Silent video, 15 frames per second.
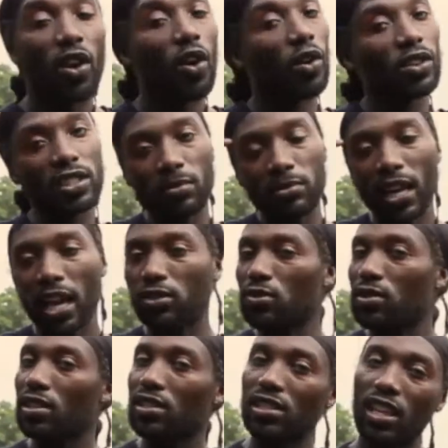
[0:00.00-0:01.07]
Or sometimes you
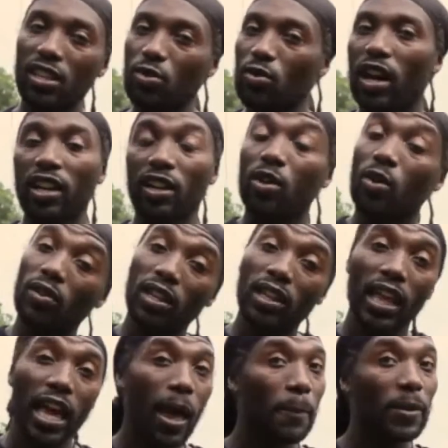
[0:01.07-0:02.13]
just sit and you gotta go in the
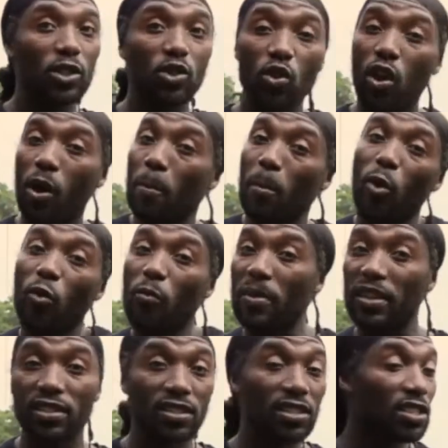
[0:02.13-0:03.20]
lab and draw up
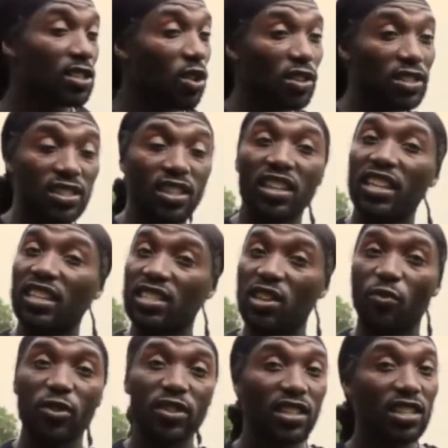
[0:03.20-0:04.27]
movements and just start studying
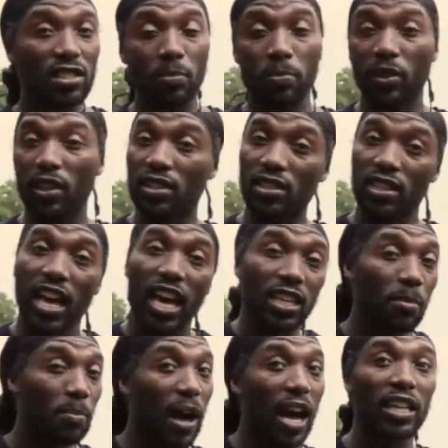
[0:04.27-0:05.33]
different disciplines and how
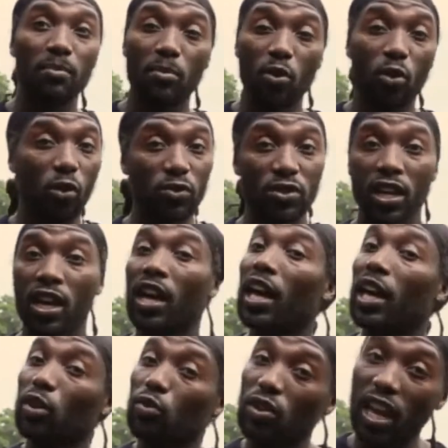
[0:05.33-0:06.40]
your body moves
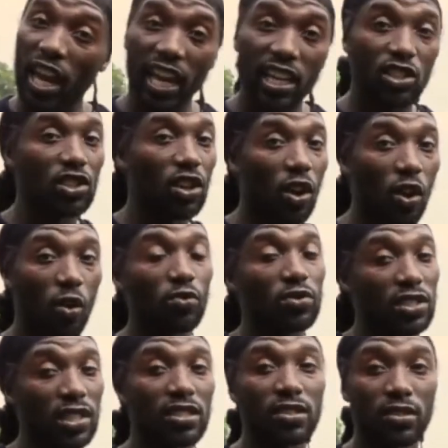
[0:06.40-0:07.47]
and create your own
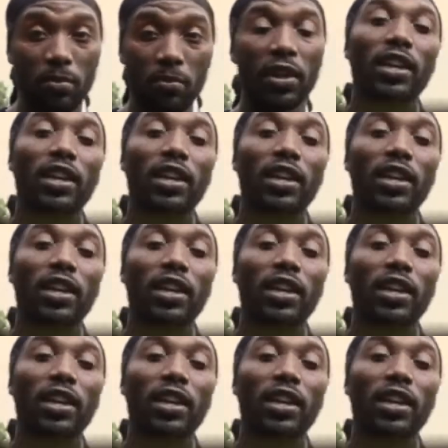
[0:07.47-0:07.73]
system.